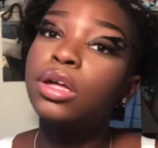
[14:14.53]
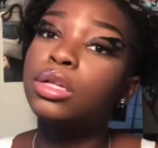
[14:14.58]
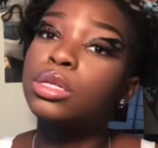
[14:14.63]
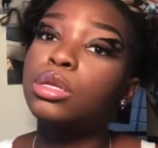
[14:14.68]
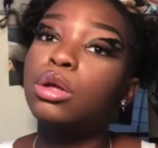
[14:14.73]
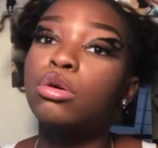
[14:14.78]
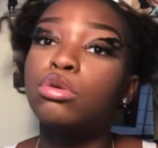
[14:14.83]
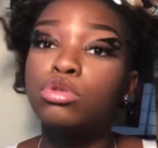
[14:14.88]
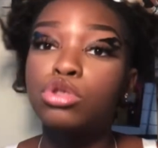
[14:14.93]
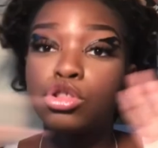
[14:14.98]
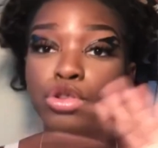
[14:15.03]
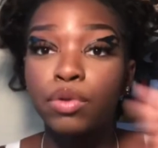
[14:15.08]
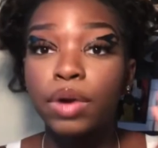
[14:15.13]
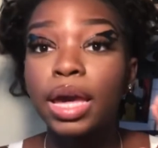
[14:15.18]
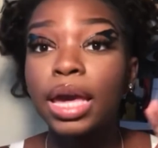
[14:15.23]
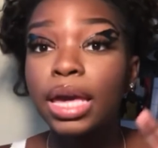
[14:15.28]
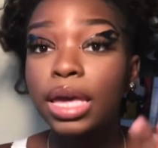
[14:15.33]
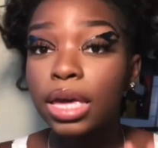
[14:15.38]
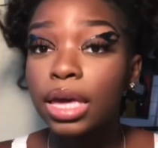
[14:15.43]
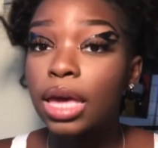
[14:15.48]
So,
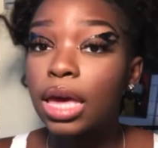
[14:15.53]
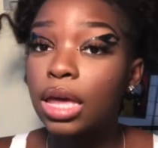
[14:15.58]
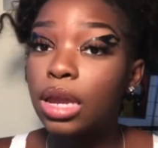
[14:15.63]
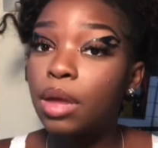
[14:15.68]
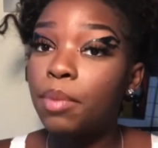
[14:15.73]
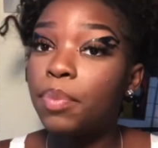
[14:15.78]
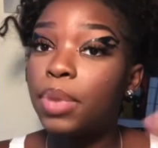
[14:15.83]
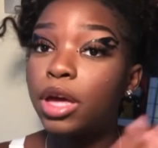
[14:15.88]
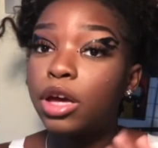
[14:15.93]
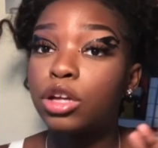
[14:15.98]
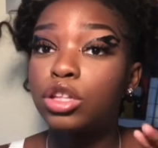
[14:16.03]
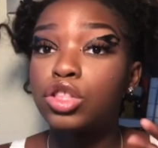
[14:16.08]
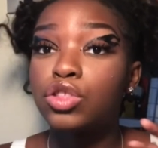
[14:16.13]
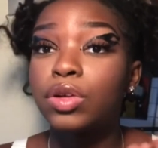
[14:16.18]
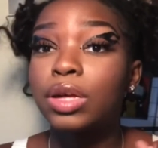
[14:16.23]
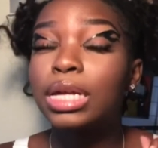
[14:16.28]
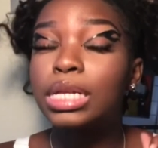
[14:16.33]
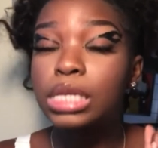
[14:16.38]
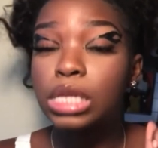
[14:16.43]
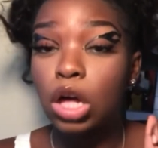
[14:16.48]
Drake and a
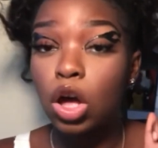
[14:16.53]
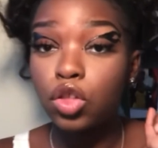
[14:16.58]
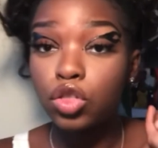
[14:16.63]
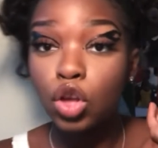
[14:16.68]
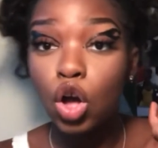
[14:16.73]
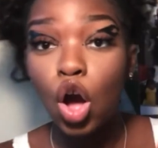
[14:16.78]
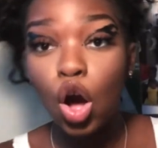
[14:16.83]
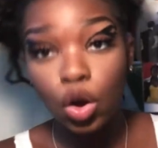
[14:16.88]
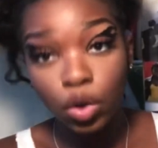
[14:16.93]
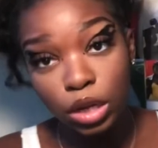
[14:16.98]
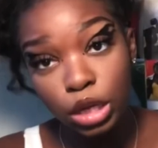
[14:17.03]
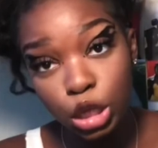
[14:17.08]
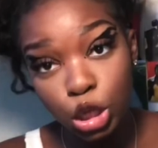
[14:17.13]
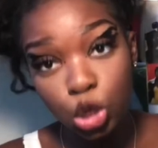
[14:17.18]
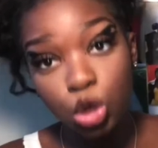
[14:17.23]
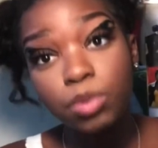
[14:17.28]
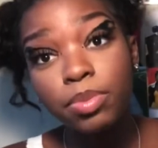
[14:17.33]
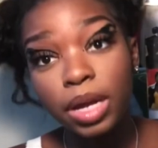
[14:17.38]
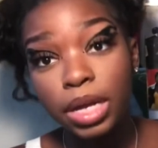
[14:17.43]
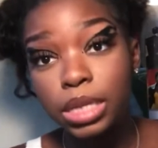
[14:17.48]
Paratrans are the only
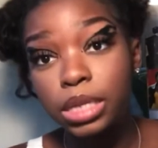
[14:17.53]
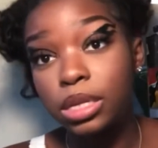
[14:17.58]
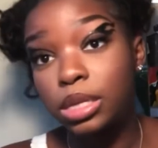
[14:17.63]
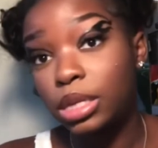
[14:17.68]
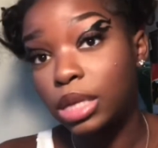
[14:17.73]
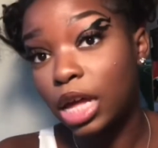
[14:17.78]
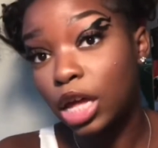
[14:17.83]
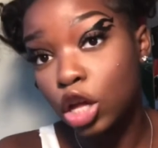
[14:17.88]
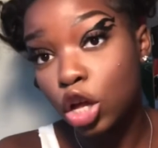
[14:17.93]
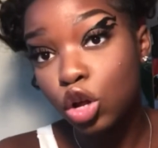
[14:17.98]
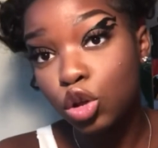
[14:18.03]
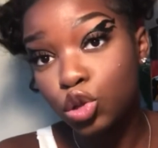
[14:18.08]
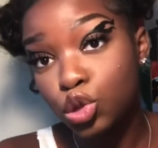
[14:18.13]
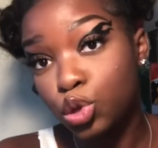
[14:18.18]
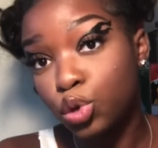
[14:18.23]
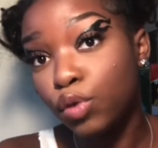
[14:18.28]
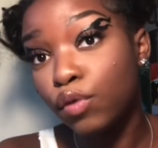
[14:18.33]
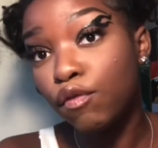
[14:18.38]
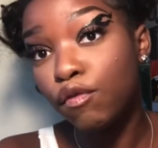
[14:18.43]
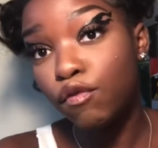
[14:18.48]
2 buses that go
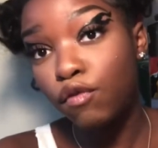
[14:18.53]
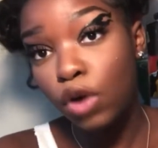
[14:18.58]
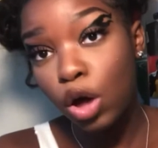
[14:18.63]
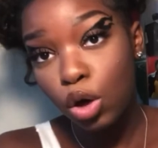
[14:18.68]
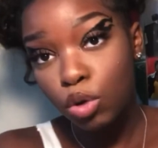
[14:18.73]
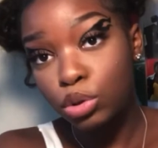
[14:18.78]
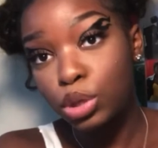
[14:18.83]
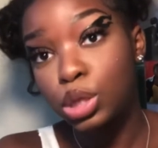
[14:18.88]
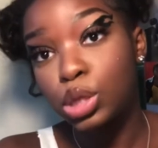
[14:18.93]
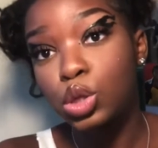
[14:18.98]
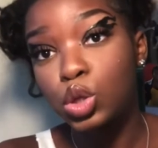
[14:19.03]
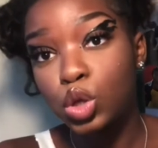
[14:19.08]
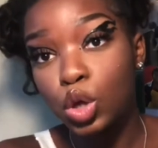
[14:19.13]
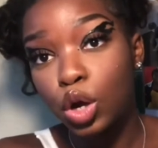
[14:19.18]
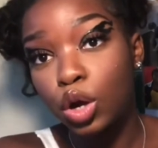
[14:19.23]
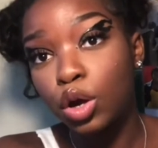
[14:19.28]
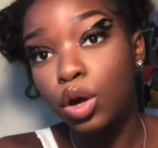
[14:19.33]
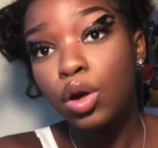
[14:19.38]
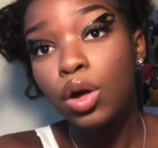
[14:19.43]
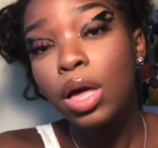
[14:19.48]
to
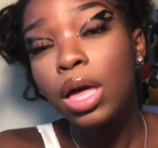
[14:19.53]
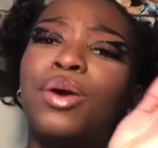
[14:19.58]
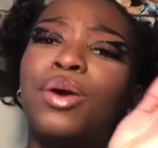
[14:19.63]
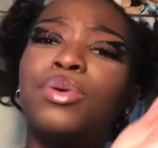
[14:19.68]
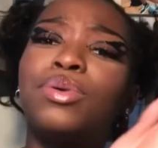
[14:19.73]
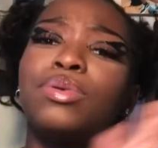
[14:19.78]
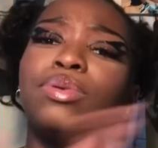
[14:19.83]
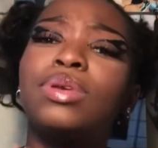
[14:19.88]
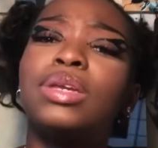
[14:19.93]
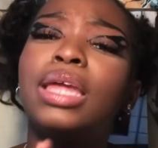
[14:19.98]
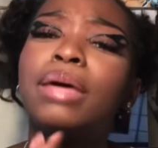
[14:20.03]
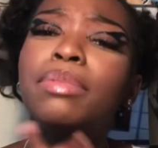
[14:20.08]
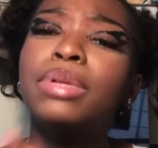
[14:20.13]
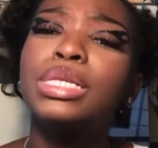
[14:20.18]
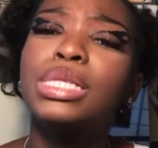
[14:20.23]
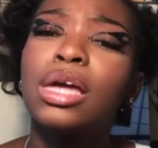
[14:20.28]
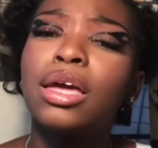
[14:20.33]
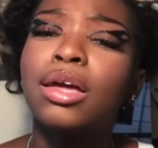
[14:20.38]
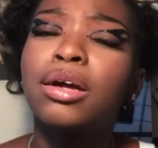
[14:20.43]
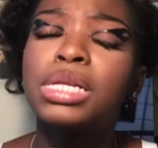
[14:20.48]
Foster. Let me
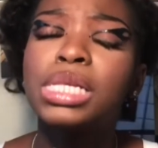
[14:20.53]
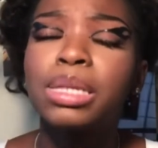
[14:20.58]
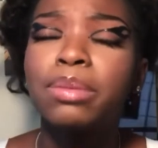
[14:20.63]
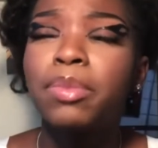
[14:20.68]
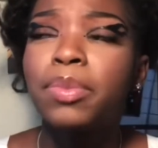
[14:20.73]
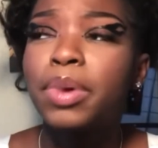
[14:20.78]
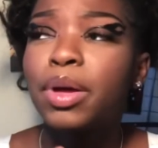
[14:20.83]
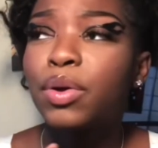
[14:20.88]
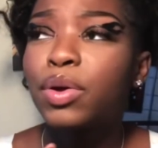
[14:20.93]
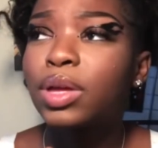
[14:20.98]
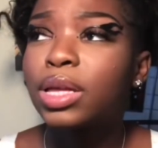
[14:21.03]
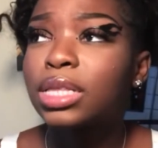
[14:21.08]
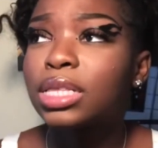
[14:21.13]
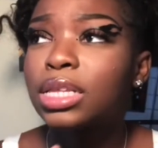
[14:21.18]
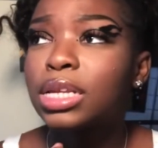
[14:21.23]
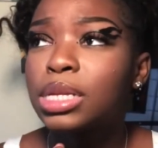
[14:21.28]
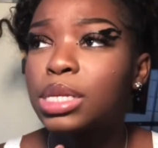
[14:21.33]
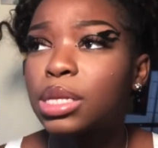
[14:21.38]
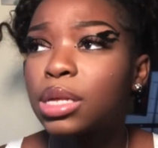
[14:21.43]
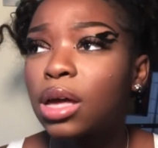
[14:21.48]
tell y'all something about
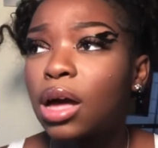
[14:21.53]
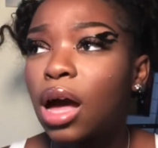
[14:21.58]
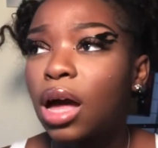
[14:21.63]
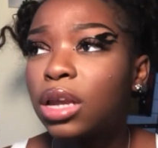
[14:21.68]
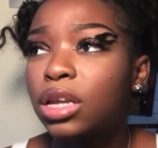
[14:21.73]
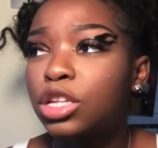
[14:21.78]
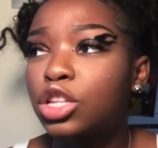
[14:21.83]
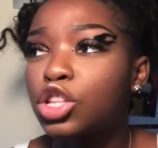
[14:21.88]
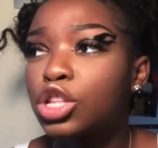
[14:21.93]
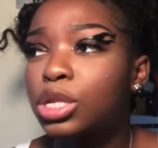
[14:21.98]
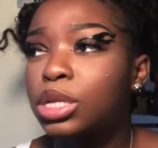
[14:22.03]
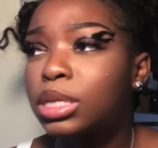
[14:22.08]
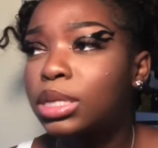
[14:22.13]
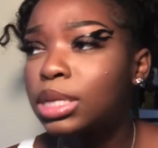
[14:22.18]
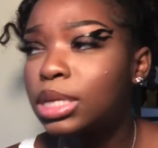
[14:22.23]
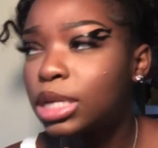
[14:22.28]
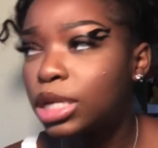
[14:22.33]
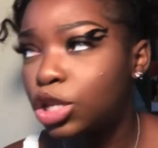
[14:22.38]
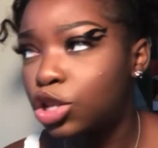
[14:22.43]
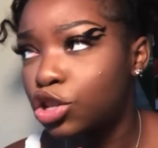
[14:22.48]
these college
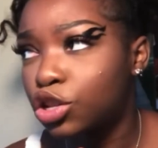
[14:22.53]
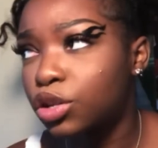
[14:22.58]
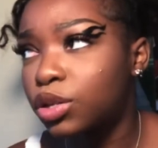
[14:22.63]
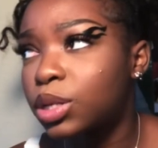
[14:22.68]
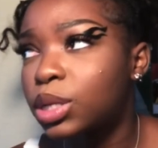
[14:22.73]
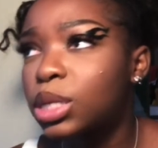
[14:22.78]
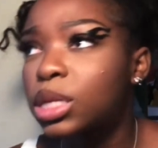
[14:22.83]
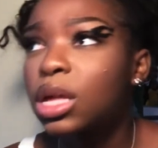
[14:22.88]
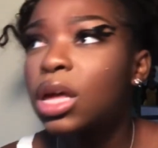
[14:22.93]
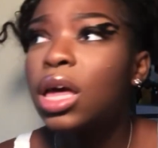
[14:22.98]
teachers.